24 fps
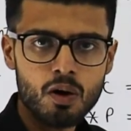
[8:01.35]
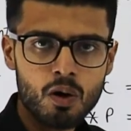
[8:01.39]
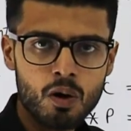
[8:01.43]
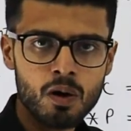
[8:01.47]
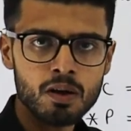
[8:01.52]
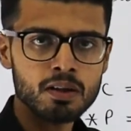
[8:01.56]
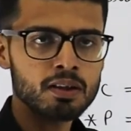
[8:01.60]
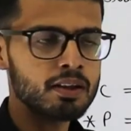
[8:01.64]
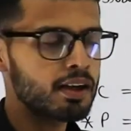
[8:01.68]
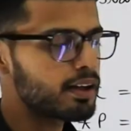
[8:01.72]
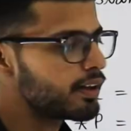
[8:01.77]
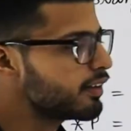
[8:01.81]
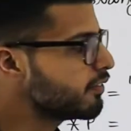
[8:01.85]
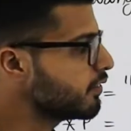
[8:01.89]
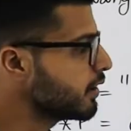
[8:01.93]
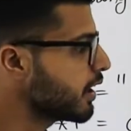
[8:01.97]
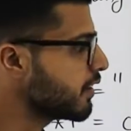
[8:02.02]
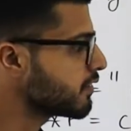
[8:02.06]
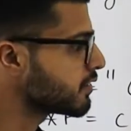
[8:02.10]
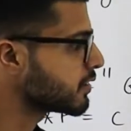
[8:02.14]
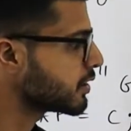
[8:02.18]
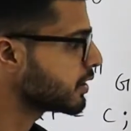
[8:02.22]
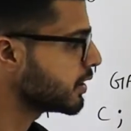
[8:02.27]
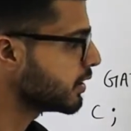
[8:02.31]
Already we
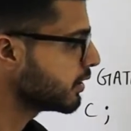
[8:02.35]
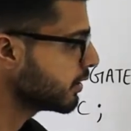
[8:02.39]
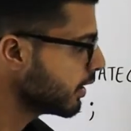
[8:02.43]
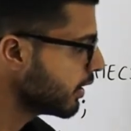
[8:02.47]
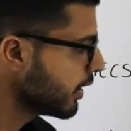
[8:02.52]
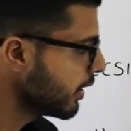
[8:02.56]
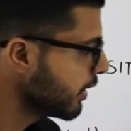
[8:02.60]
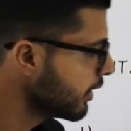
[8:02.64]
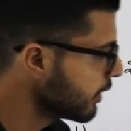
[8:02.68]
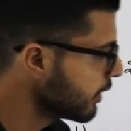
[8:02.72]
have seen